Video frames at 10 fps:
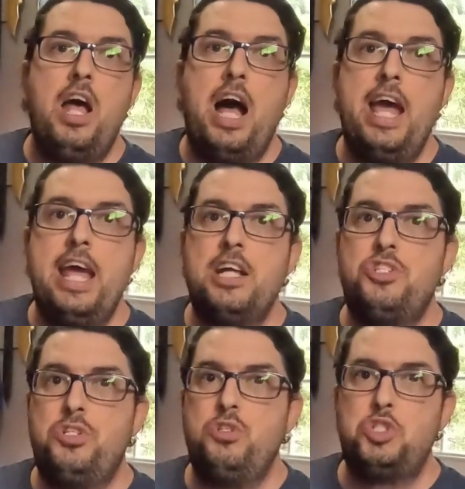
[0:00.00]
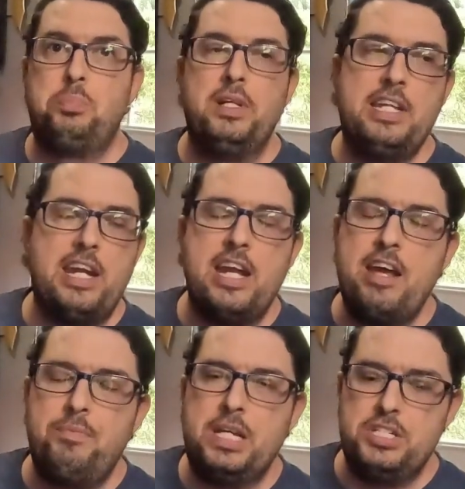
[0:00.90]
I had to split that in
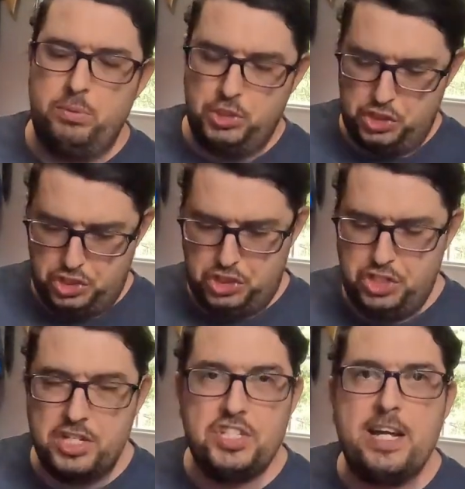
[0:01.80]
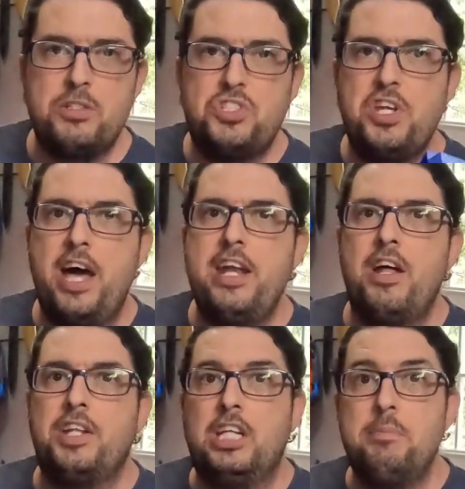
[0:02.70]
half because it was just outside
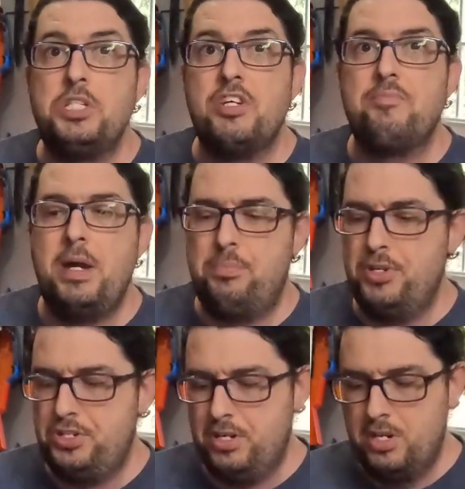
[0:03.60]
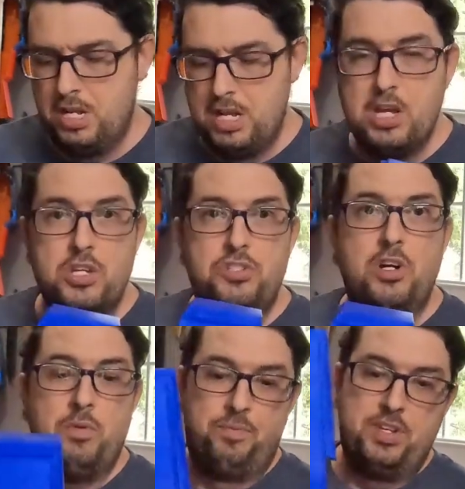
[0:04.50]
of the limits of my printer.
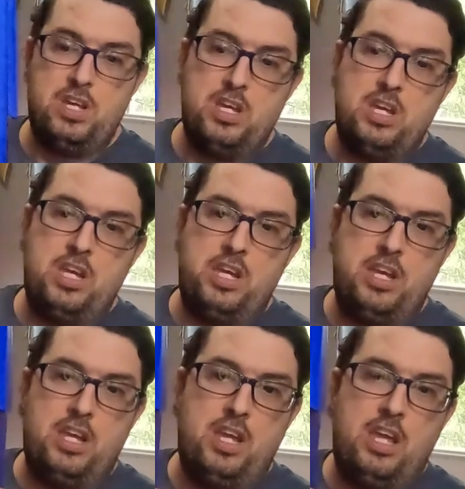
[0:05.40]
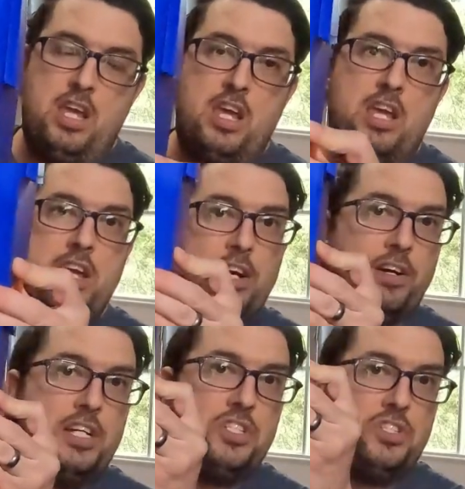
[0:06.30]
So here
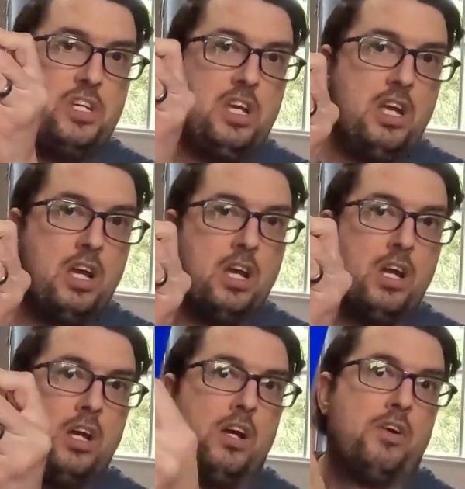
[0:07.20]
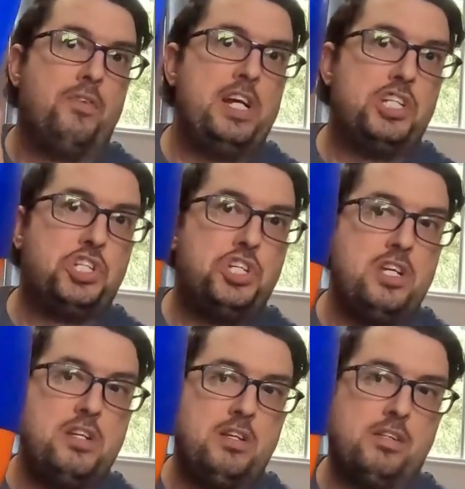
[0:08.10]
is the right
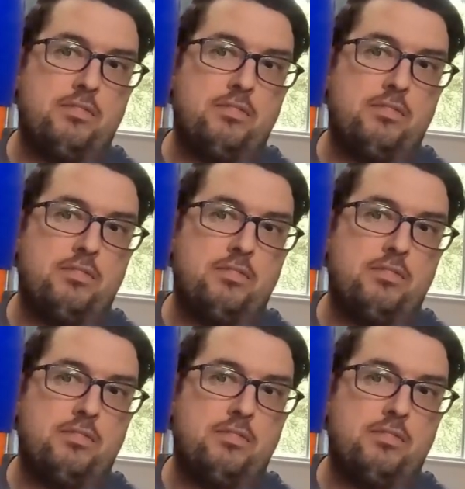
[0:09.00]
shin.